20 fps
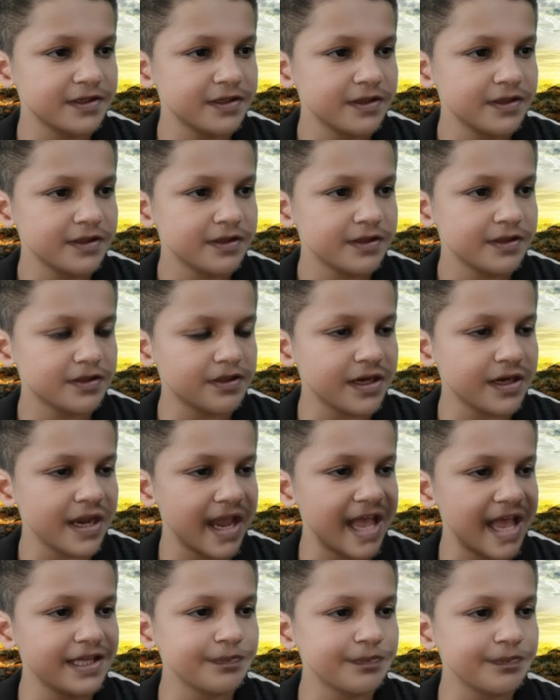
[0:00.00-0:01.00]
a
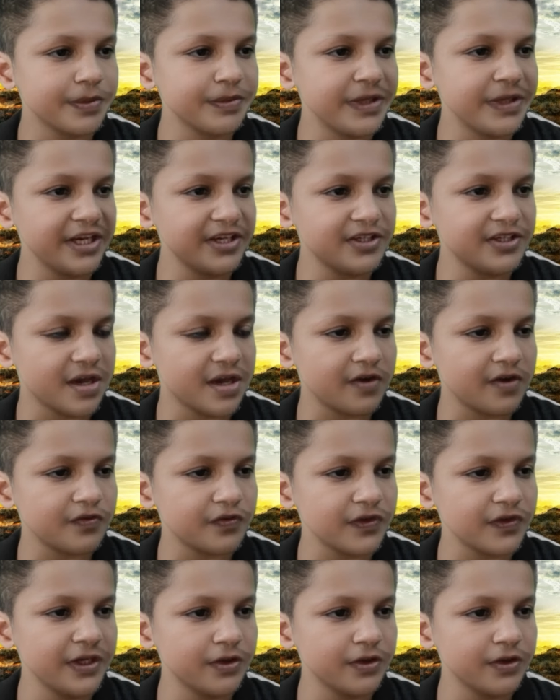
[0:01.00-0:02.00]
helpmeet of
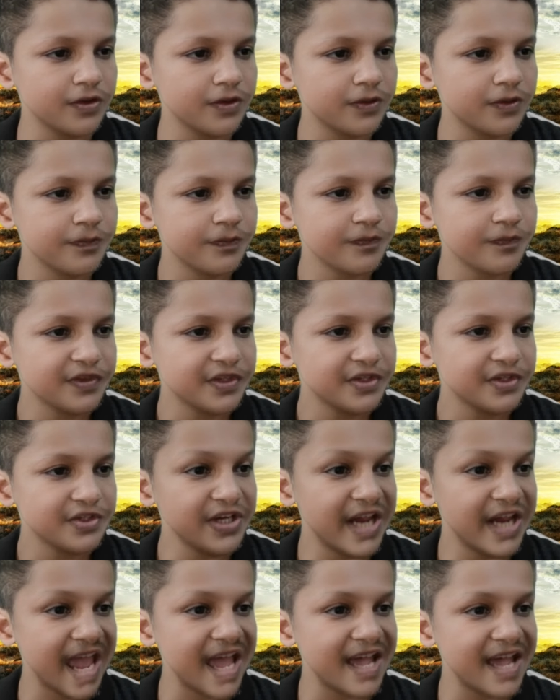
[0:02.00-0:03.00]
Ego. She
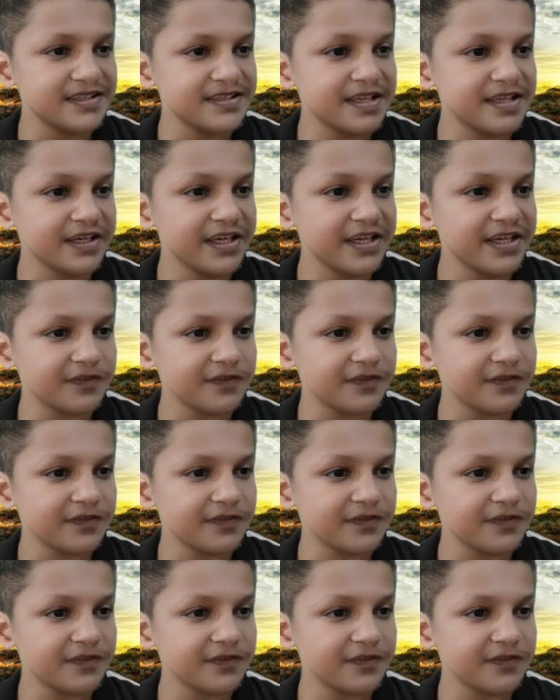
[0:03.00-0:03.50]
has the gift